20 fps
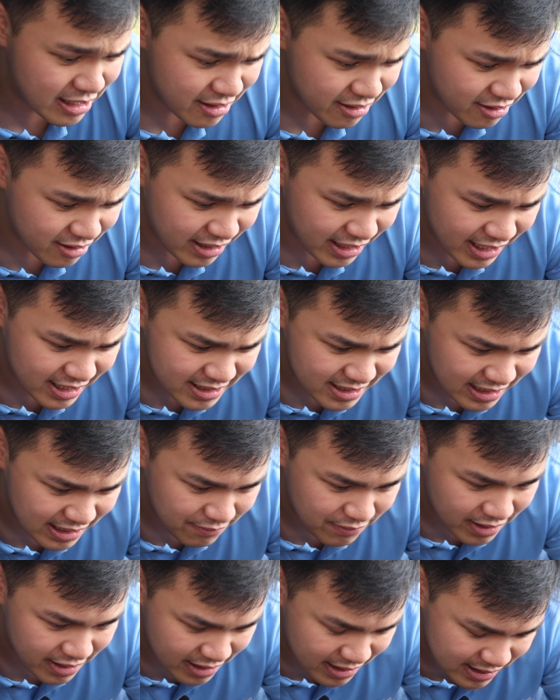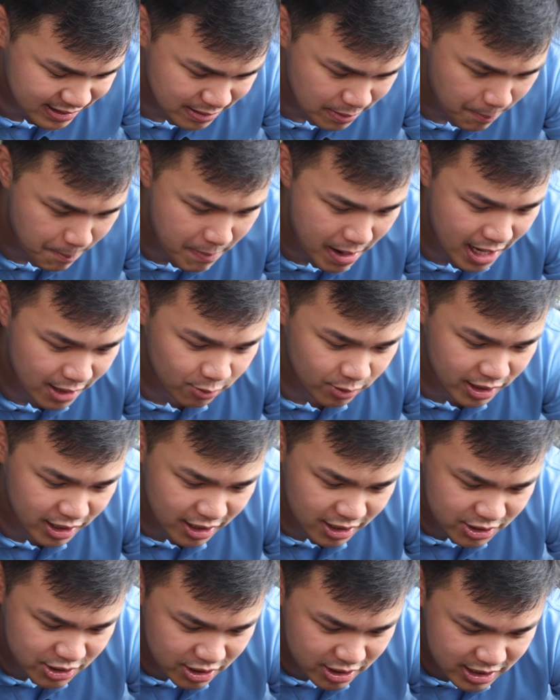there is even this
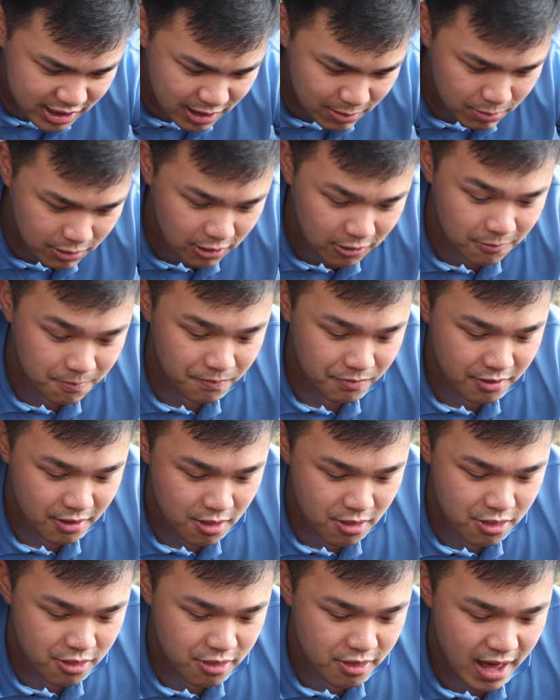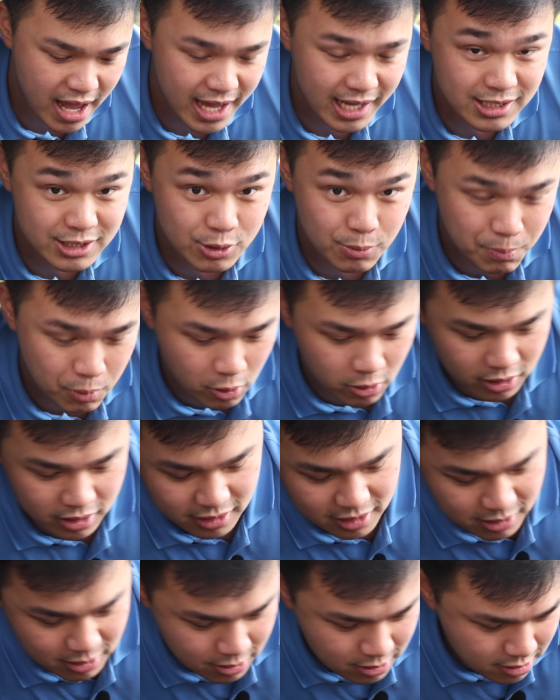manually adjustable thigh support
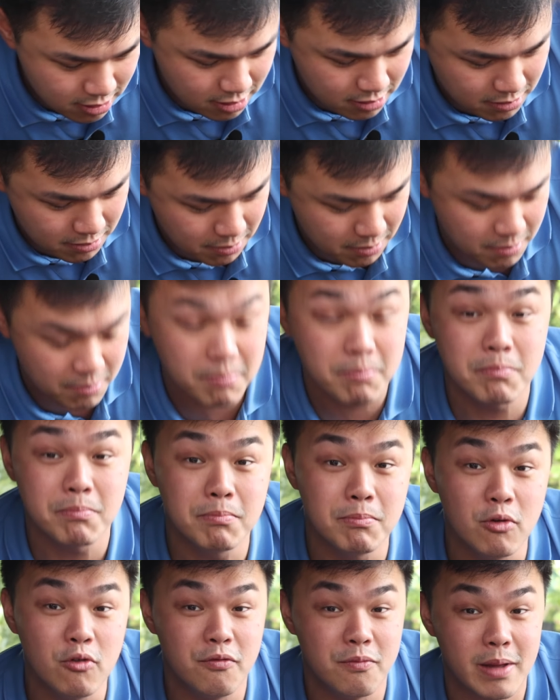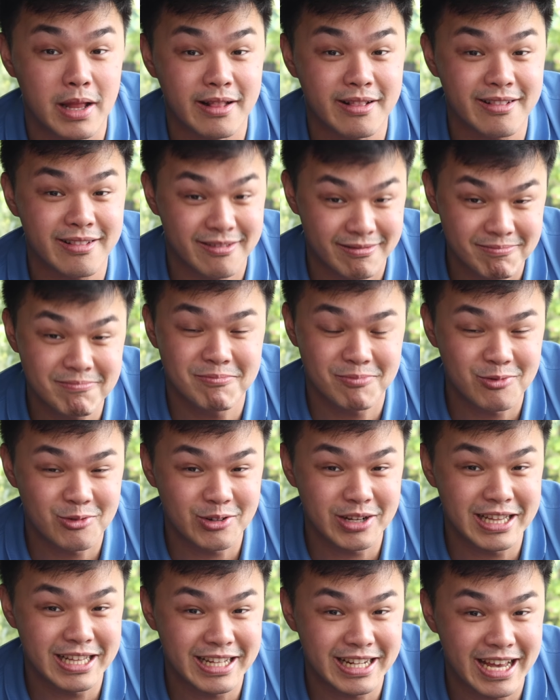movement.
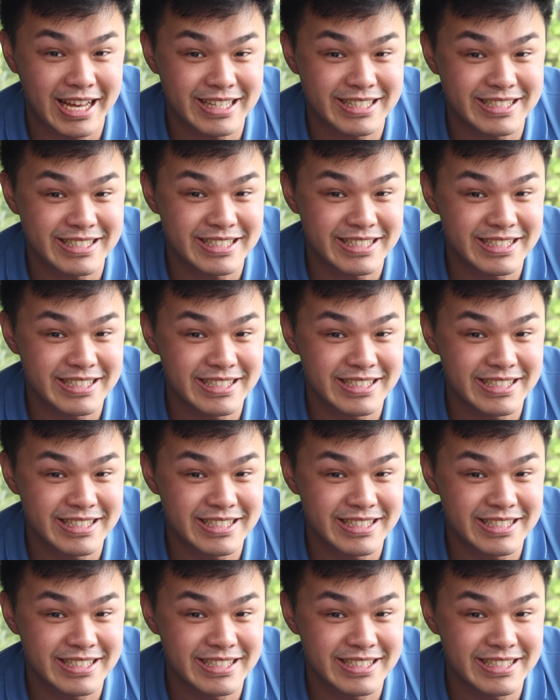Really nice.